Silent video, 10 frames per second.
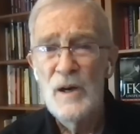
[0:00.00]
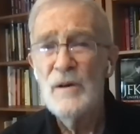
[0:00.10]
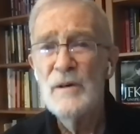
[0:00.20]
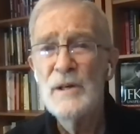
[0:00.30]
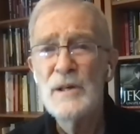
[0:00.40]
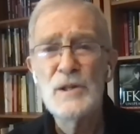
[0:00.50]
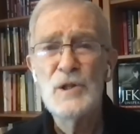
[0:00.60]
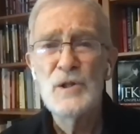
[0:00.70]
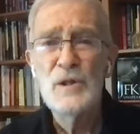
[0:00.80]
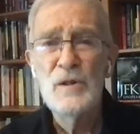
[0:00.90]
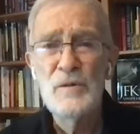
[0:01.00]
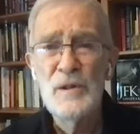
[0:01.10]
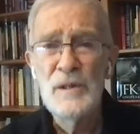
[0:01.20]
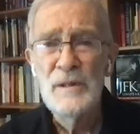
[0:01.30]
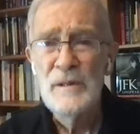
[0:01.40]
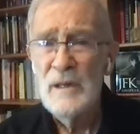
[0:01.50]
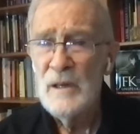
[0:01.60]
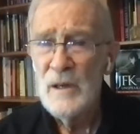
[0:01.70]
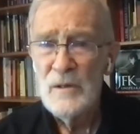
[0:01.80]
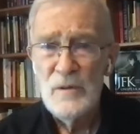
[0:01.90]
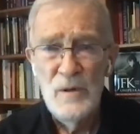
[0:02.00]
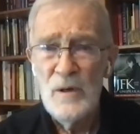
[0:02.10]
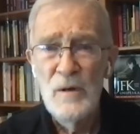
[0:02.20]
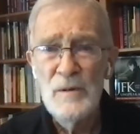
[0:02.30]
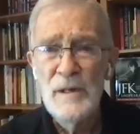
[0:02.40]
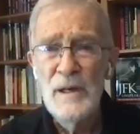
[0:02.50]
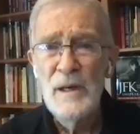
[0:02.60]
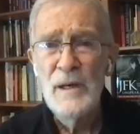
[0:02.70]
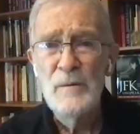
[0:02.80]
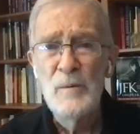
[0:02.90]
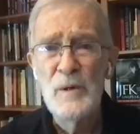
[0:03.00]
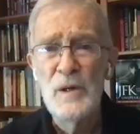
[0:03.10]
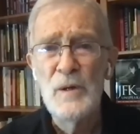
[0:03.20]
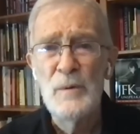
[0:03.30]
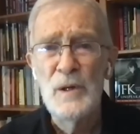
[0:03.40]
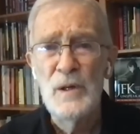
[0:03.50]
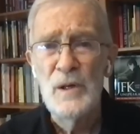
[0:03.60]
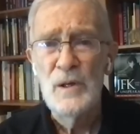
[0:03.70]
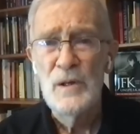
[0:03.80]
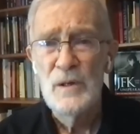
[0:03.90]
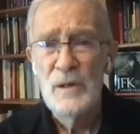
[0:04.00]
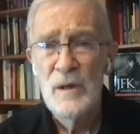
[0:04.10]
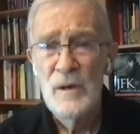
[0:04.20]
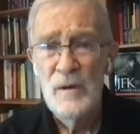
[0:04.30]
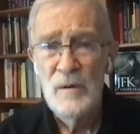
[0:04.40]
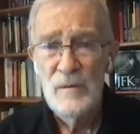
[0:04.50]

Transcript: Courage, children, don't get weary.